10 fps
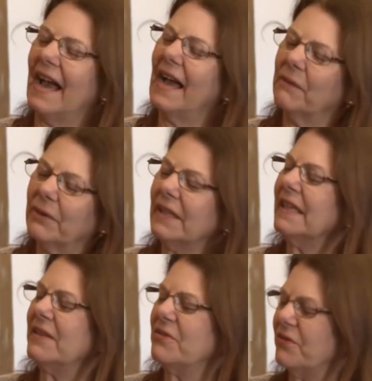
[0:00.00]
I
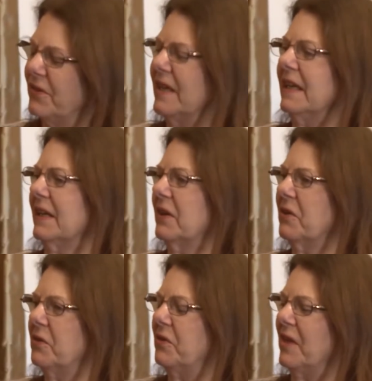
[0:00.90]
really think
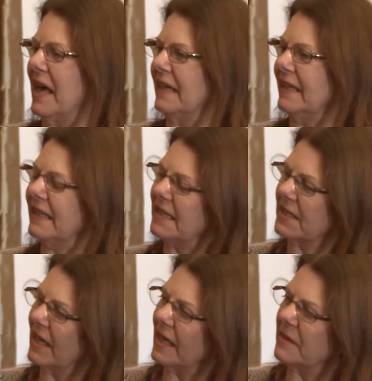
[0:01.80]
that any
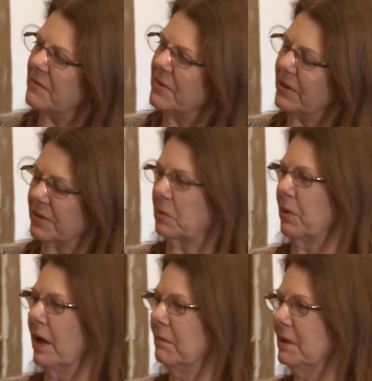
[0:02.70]
time there's a
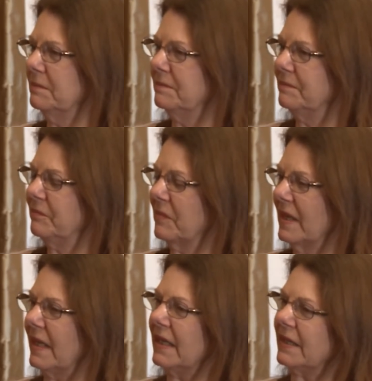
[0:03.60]
problem,
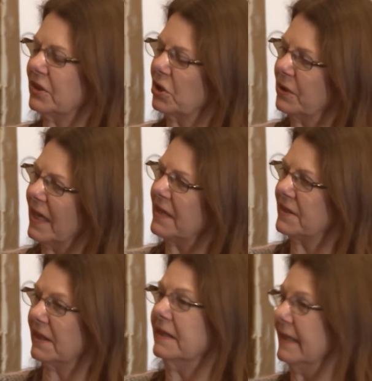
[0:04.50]
it
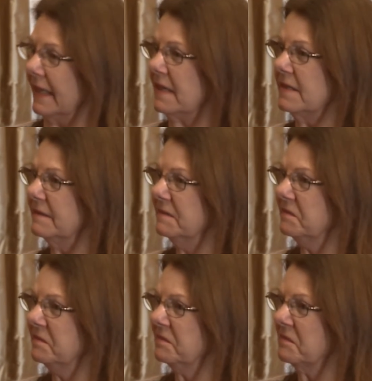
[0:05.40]
creates a need.
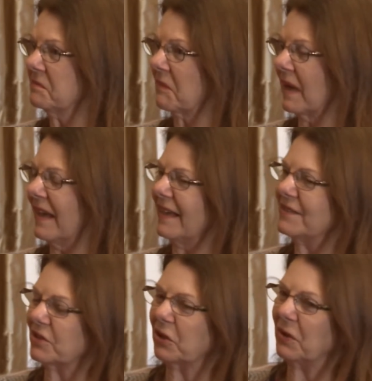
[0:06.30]

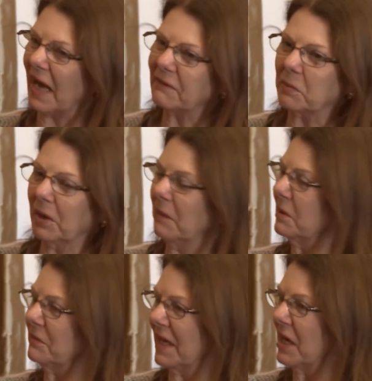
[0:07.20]
And so you have a
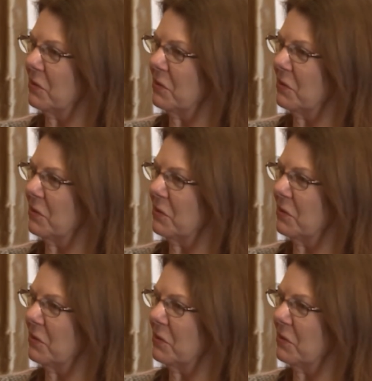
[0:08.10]
problem now